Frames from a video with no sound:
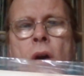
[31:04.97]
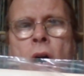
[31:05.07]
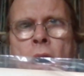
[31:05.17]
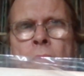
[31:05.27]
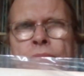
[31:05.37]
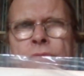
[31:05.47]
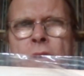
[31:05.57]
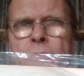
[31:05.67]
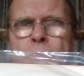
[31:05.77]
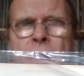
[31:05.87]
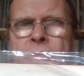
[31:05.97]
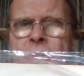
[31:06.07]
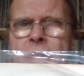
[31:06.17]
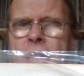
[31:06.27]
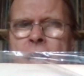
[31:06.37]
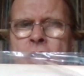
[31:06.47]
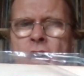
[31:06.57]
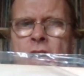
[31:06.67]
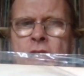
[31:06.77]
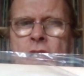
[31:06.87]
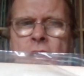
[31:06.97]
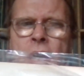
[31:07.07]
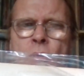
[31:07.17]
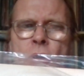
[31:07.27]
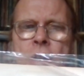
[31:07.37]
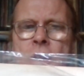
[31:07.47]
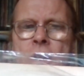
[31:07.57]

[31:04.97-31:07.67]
um, but and they were